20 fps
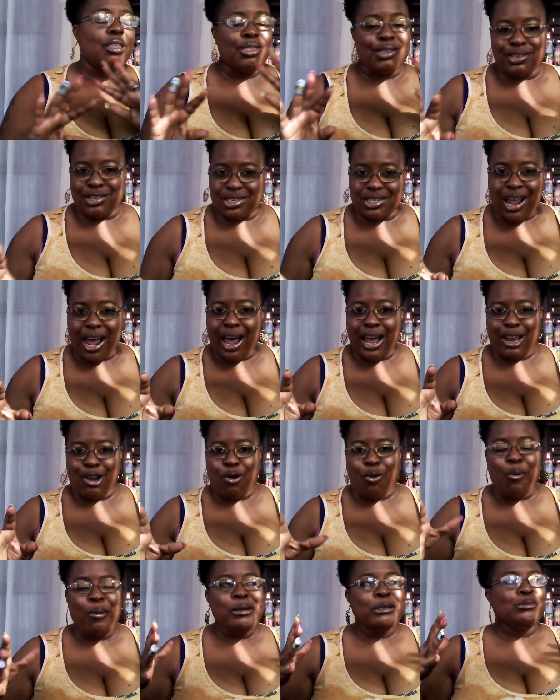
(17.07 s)
the
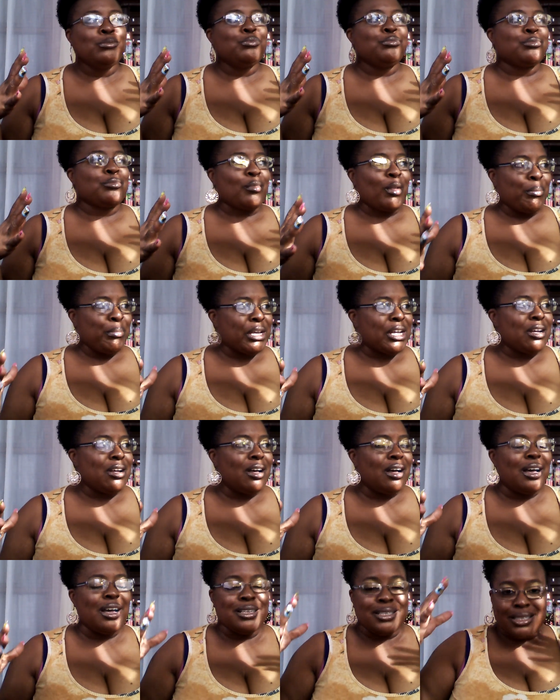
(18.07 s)
style
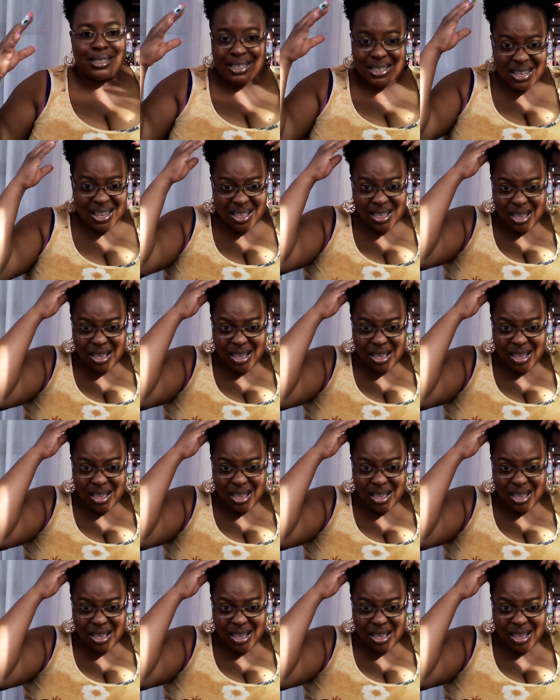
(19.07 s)
because